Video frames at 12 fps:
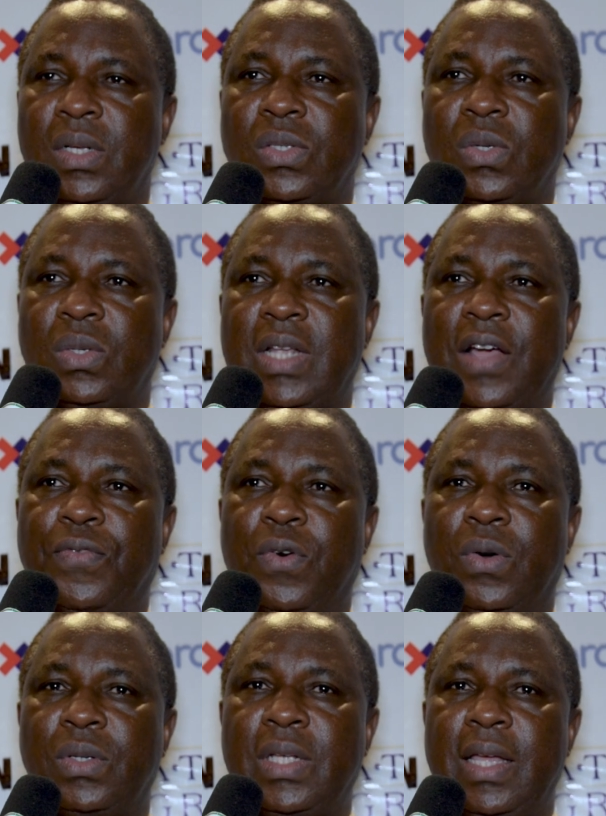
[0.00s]
So
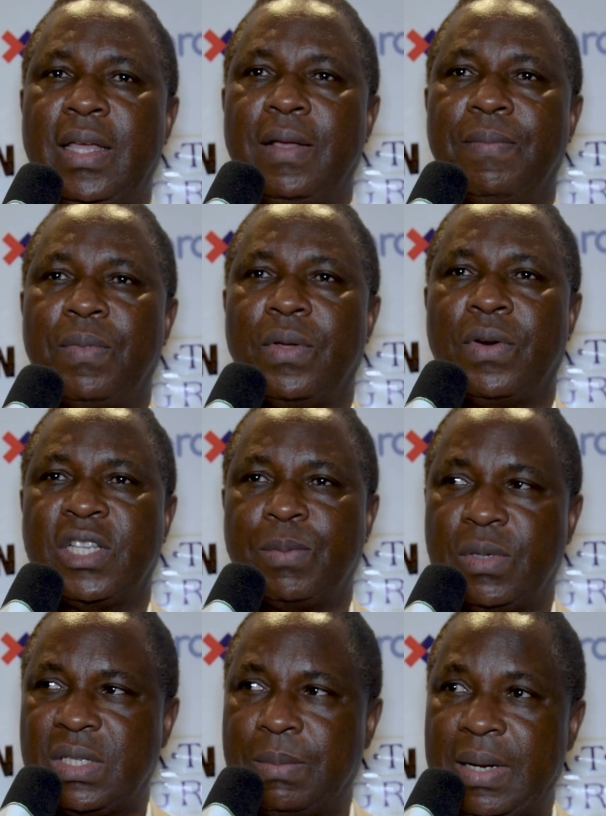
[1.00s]
therefore, the
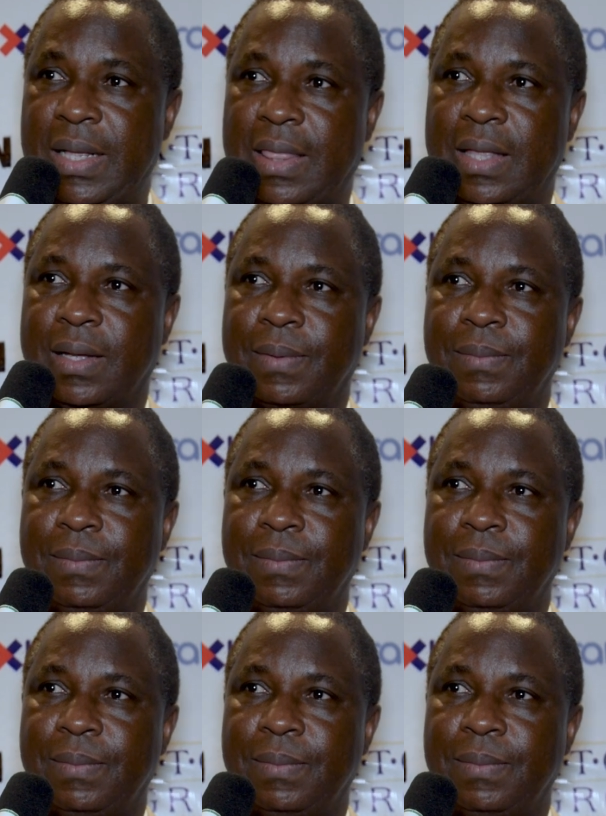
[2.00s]
responsibility